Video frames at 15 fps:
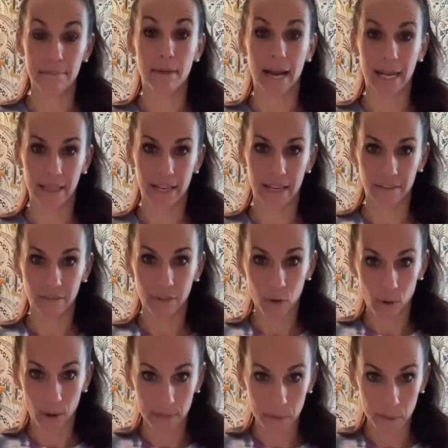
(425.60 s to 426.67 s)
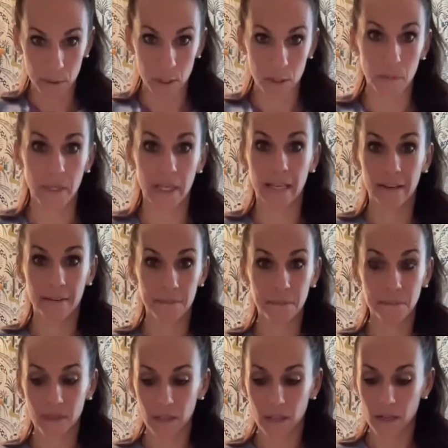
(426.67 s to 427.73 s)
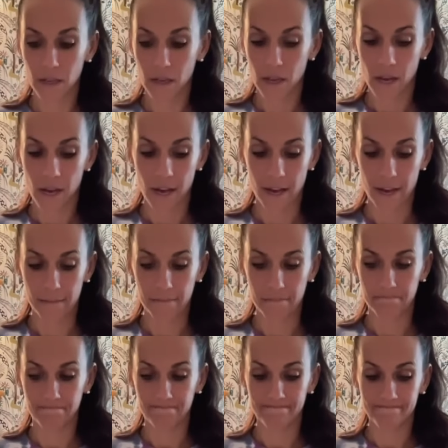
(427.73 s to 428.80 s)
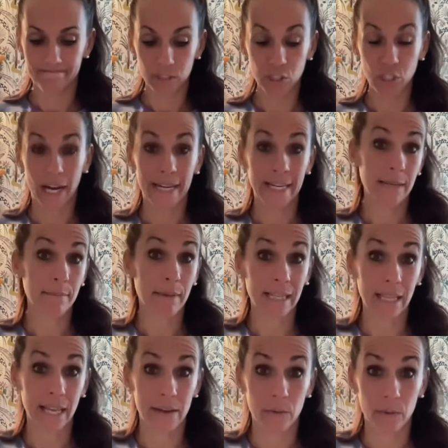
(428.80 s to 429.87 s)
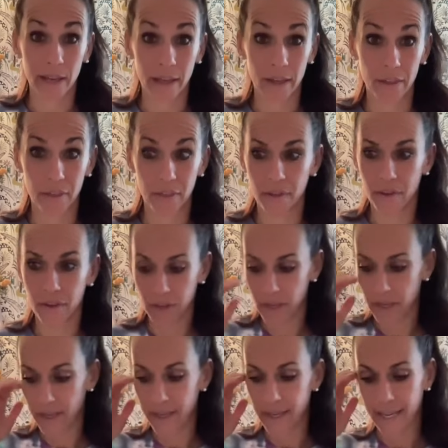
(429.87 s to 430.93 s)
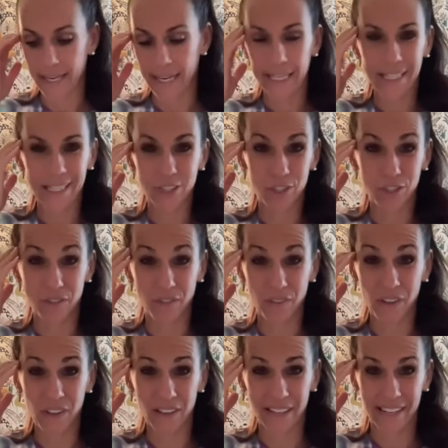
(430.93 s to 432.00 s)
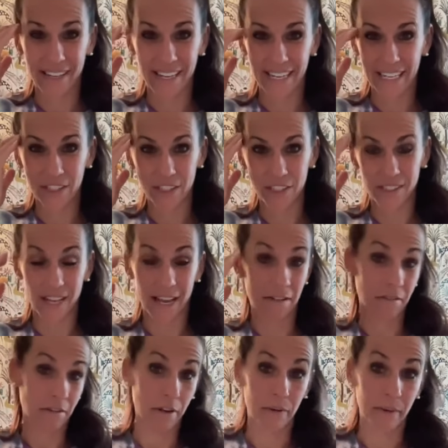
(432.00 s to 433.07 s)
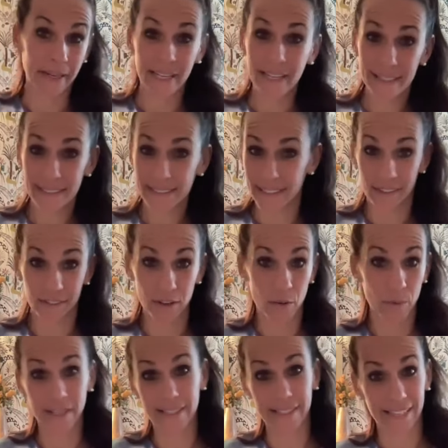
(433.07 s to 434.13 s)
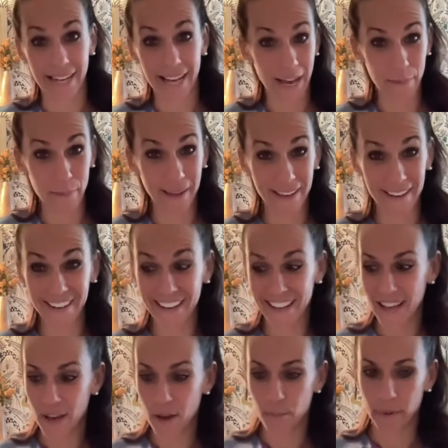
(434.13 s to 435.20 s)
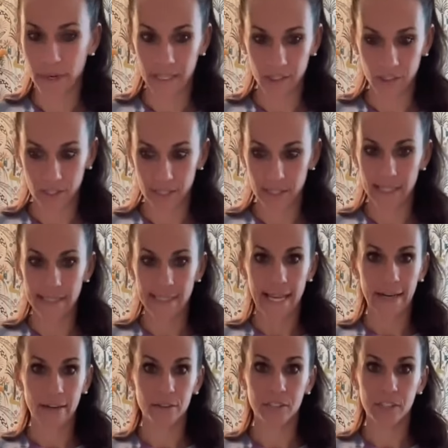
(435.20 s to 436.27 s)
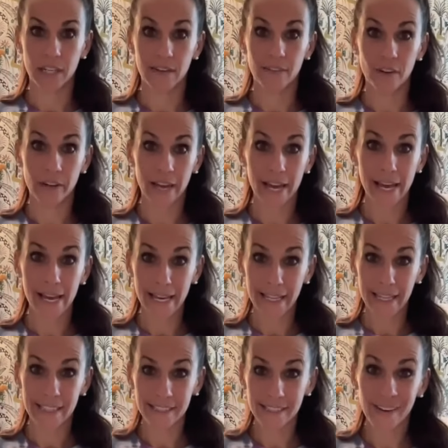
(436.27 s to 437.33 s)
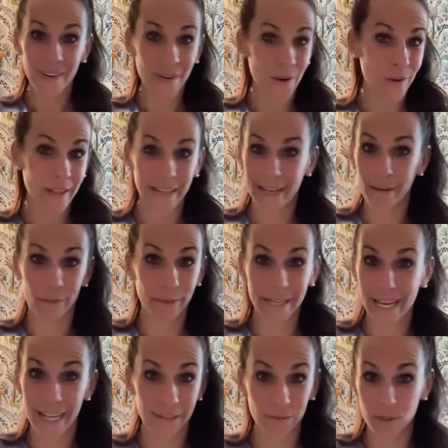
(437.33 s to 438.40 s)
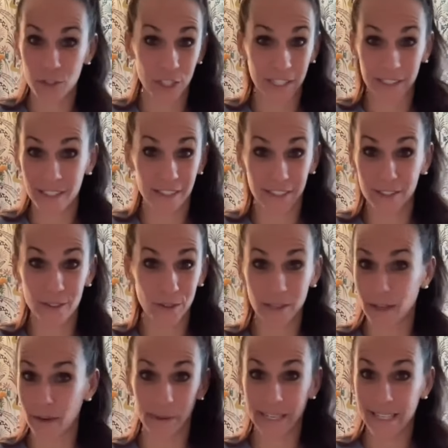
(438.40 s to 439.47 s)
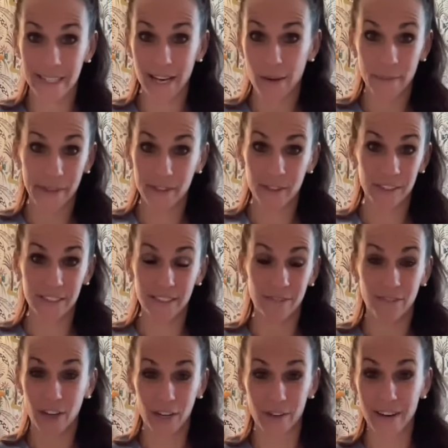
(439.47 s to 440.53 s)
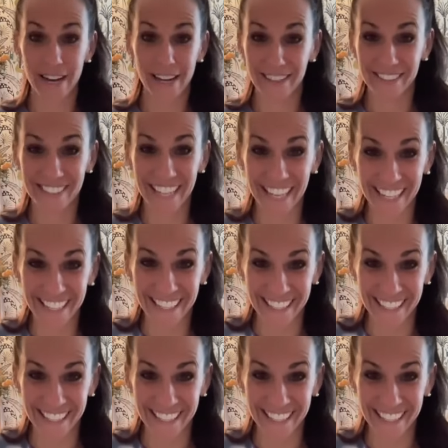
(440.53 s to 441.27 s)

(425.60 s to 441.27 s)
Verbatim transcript: in my life who I'm supposed to be um, shining my light with and I can just feel it. And I just, I don't know who it is. I don't know when it's going to happen, but it's just this energy of, okay, let's go. Like, we got shit to do. Like, we didn't come here just to fuck around